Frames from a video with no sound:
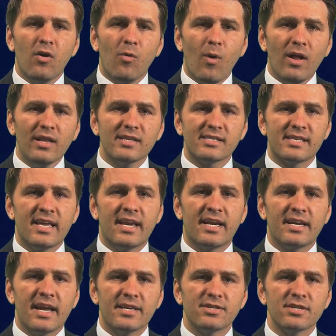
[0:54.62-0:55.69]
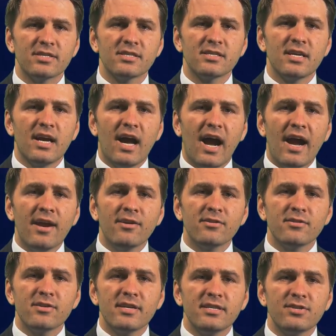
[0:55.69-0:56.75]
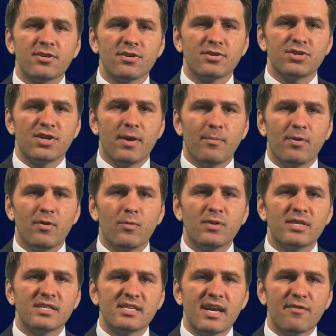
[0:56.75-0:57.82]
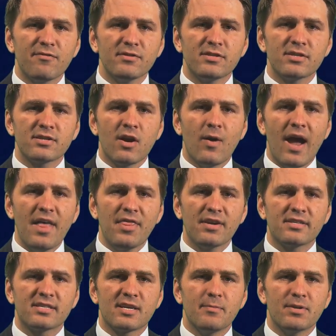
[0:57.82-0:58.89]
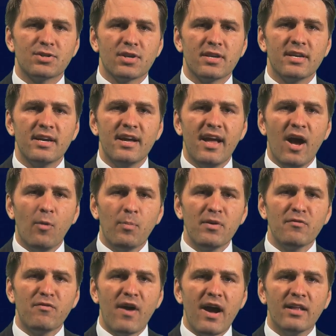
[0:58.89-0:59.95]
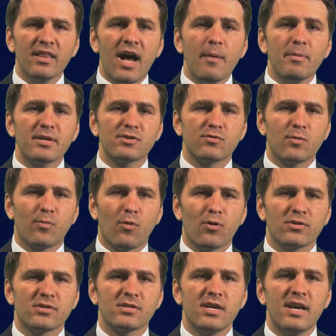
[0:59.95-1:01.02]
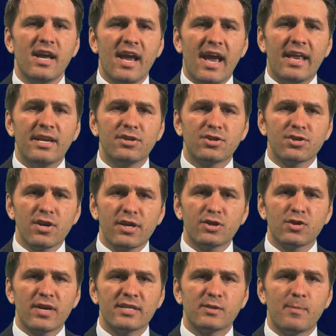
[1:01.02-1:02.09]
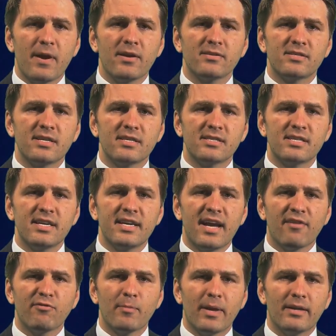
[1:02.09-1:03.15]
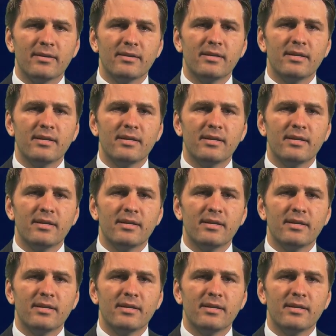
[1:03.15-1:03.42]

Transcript: While at St. Ignatius, I earned an internship with the San Francisco Ethics Commission, helping file lobbyist reports and ensuring transparency in city government.